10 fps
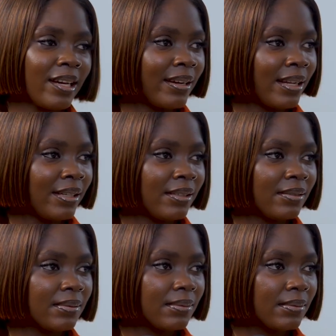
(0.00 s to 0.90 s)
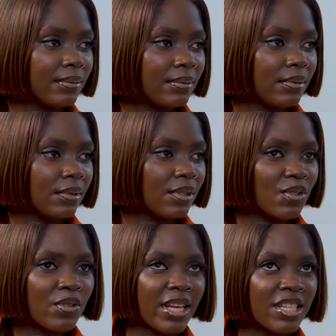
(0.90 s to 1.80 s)
girl, Ellie.
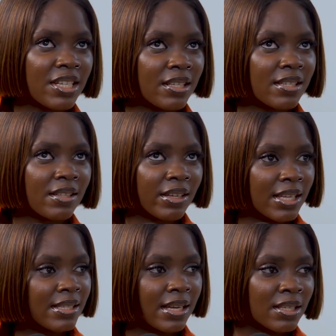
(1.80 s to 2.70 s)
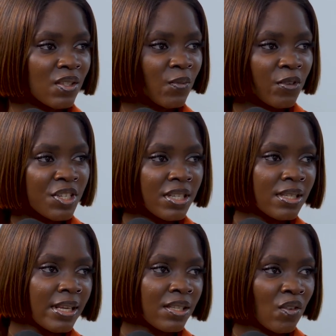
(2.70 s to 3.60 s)
Today she's looking sexy, tomorrow
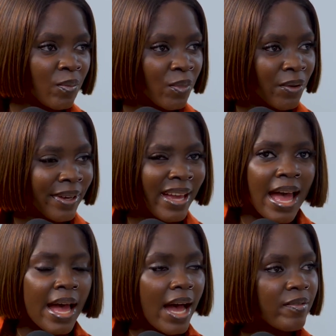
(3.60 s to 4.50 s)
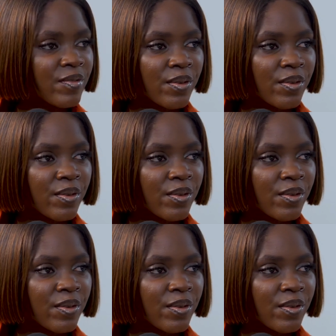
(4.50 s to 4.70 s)
she's a tomboy. I